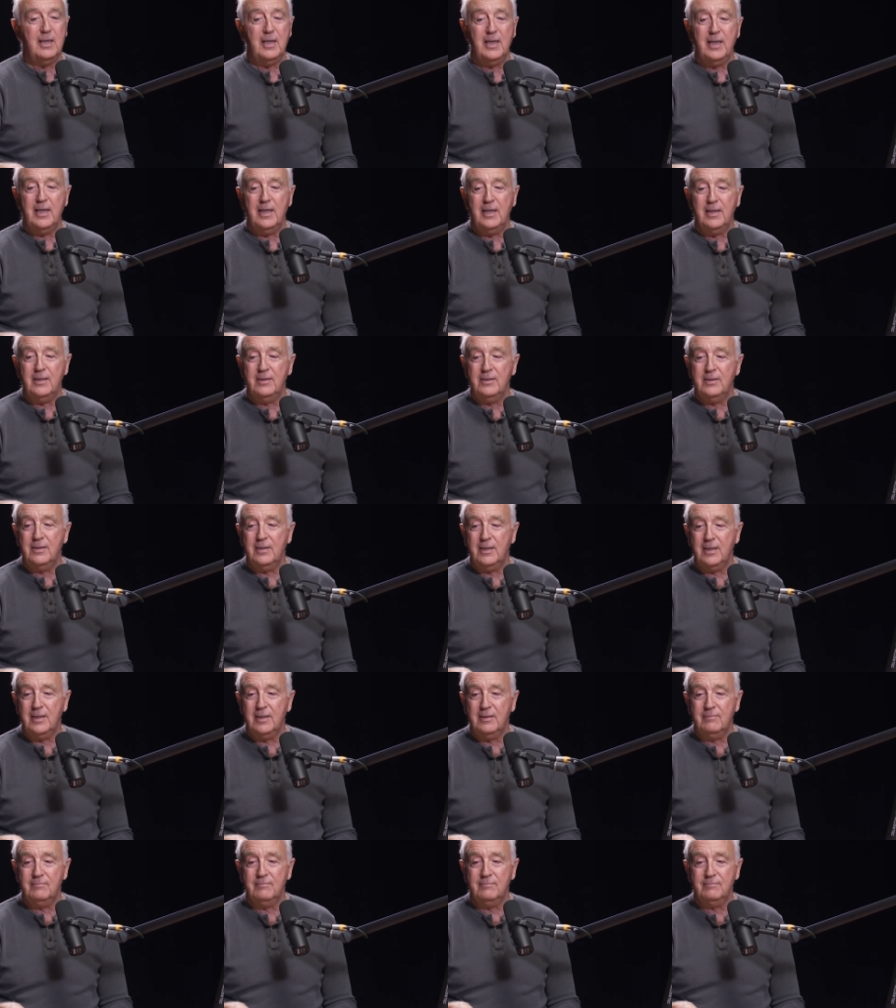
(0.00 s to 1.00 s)
And
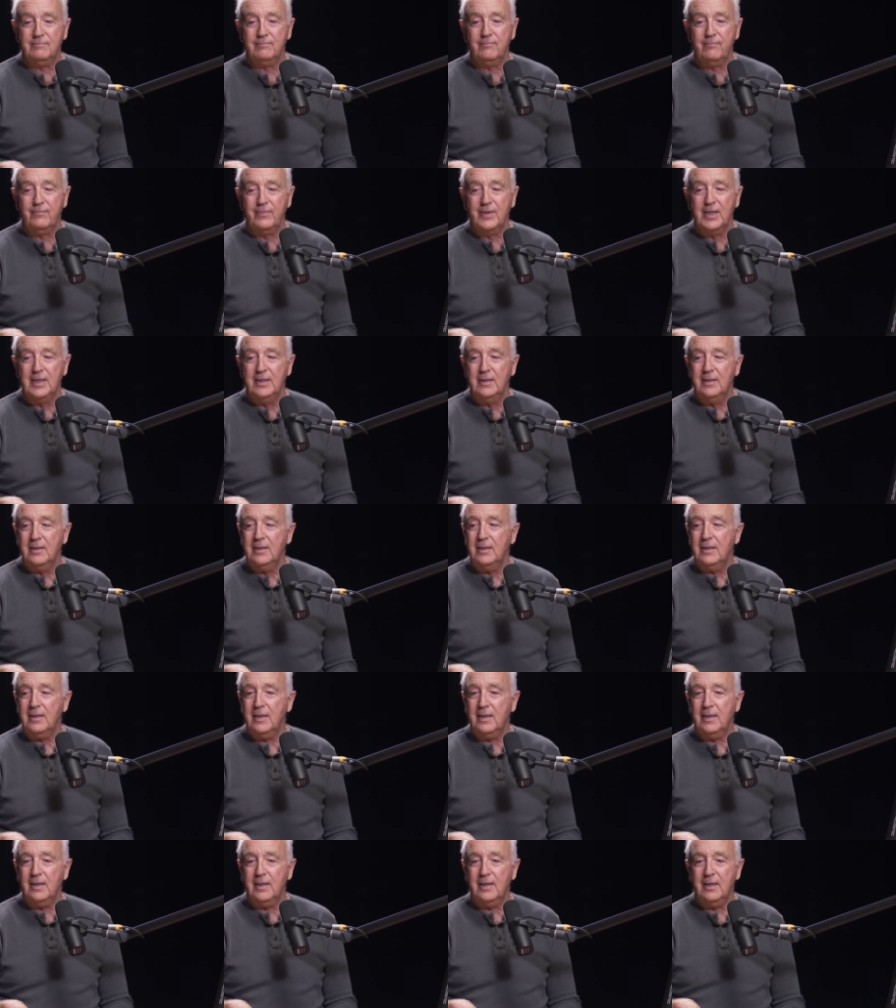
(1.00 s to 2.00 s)
um,
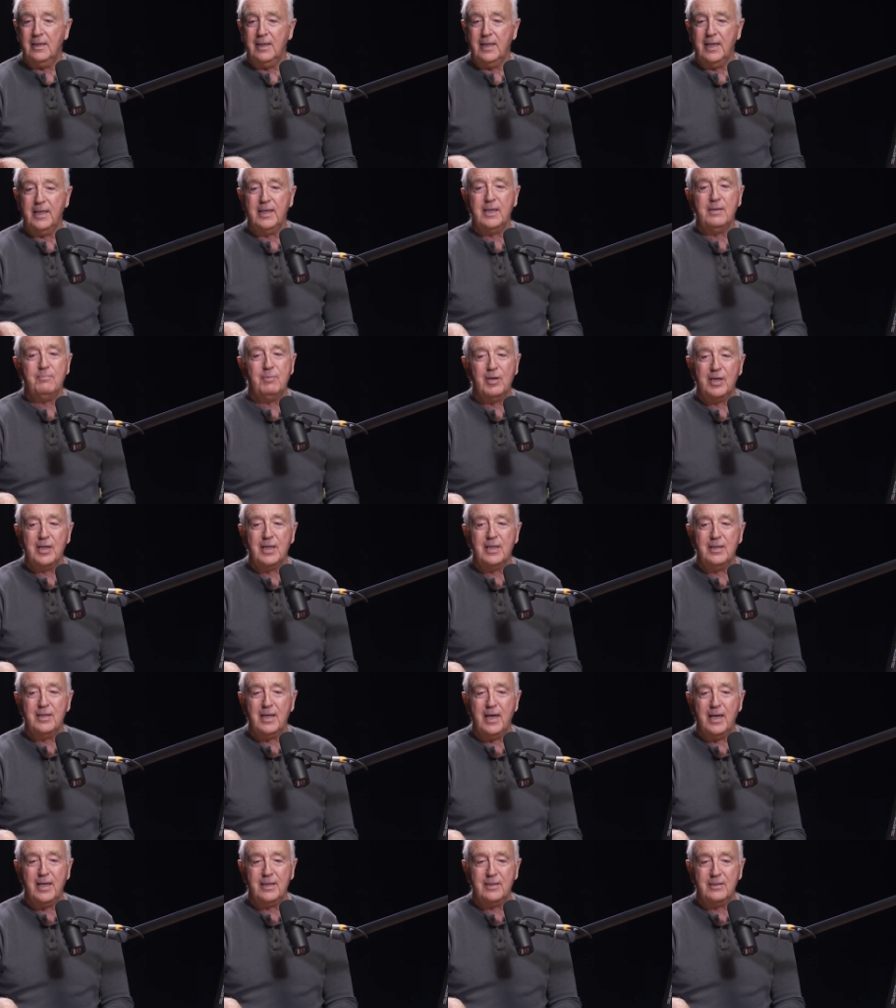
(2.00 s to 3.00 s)
uh, anybody
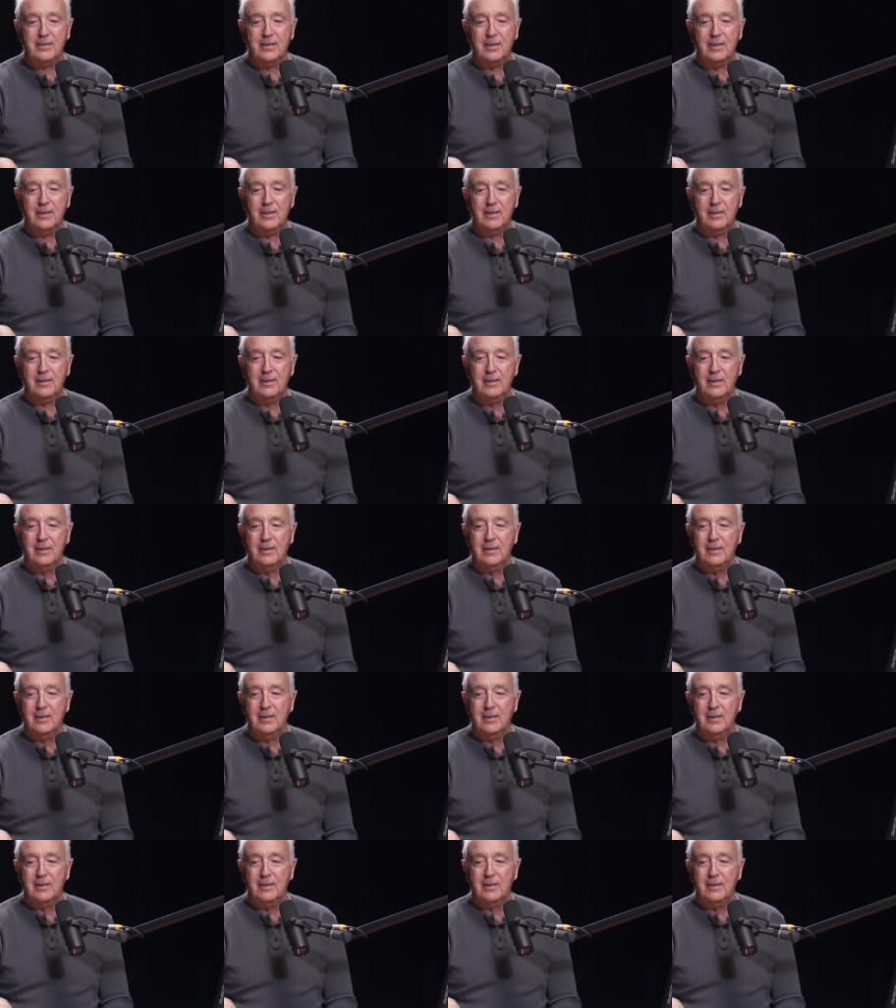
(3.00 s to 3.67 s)
that uh,